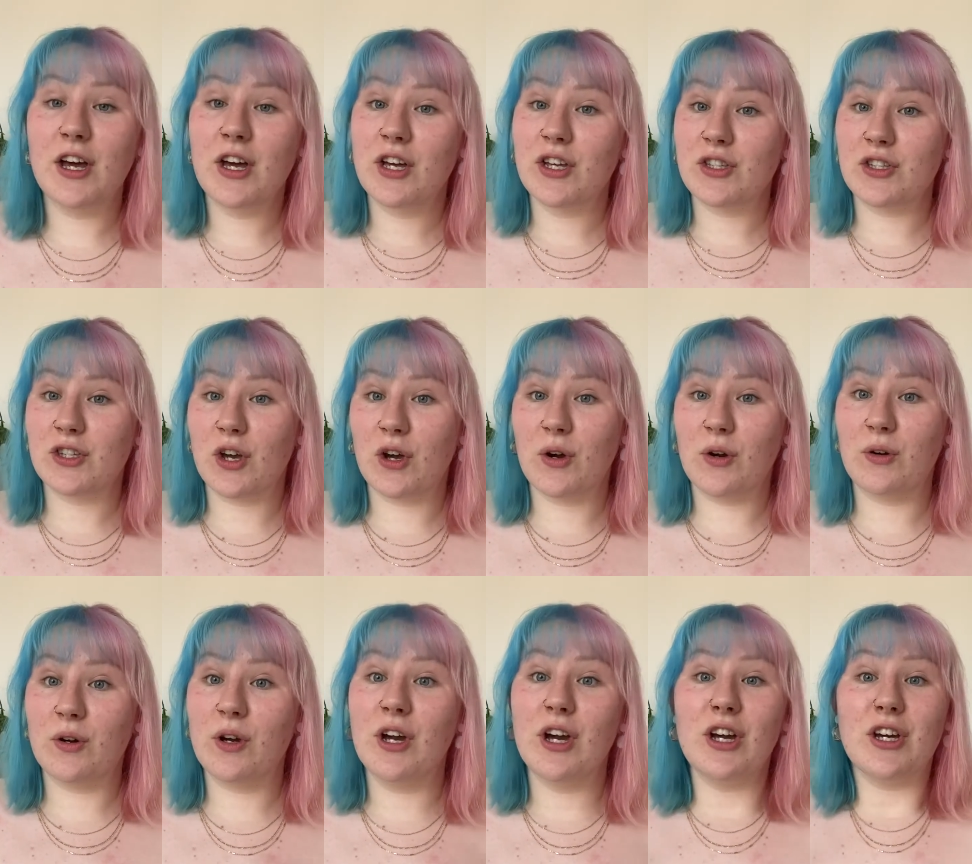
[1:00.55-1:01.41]

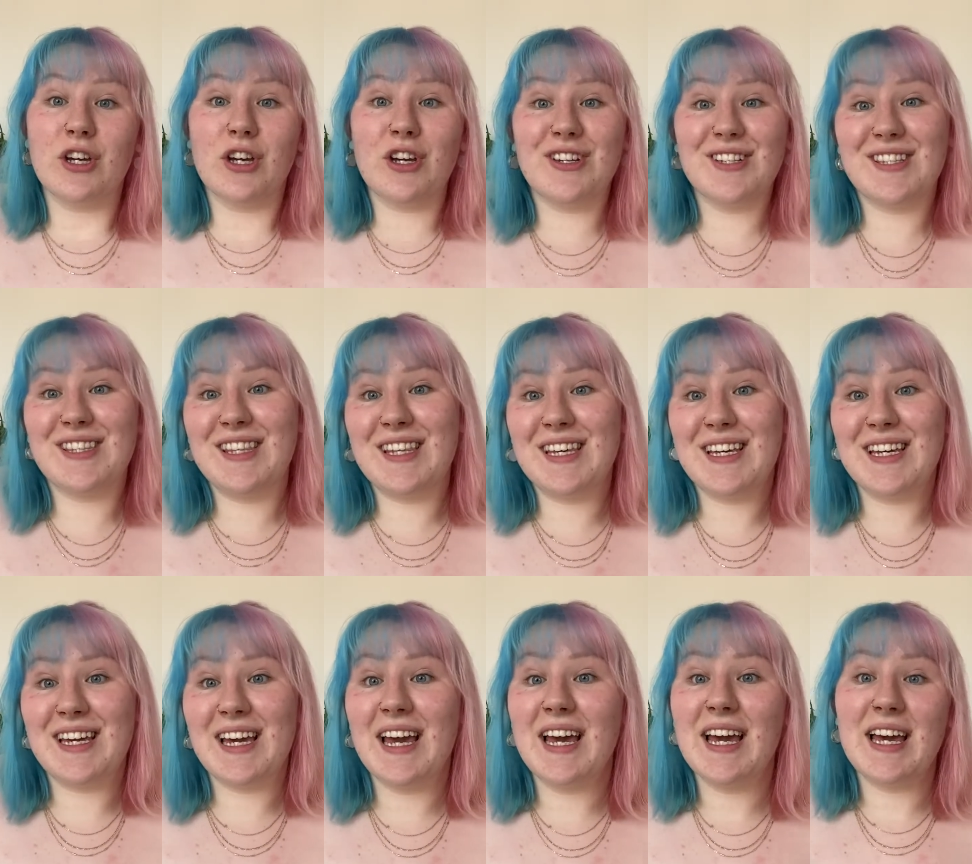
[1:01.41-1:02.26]
So here's
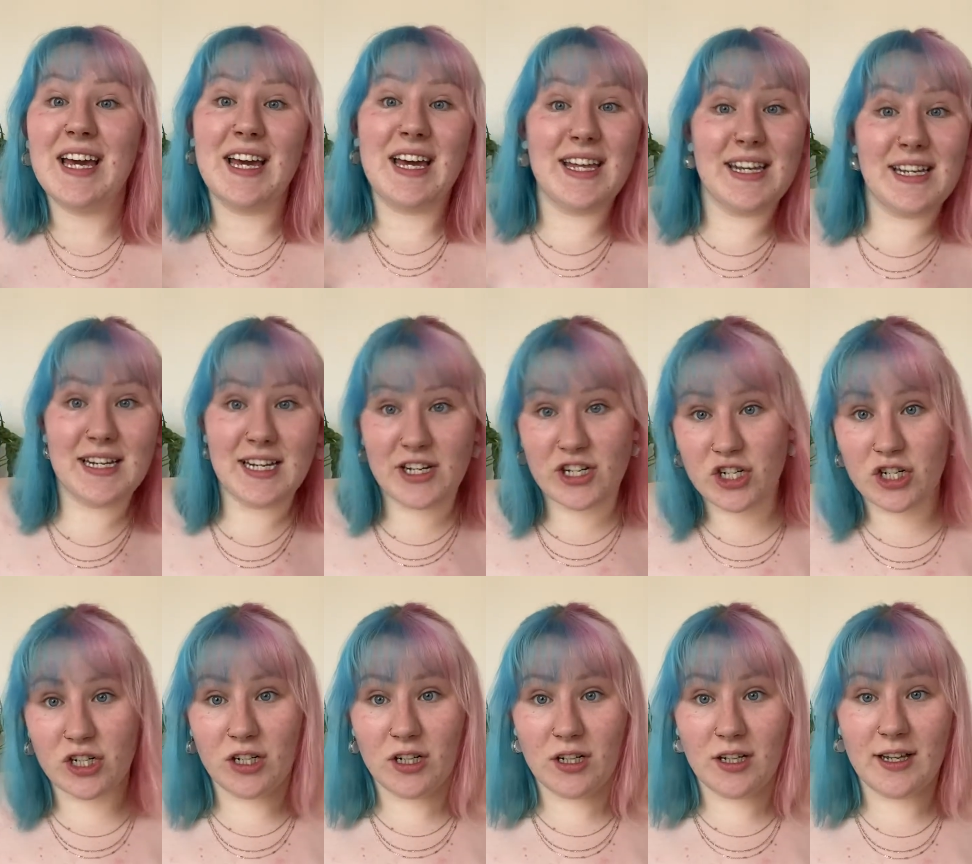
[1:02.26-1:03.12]
the initial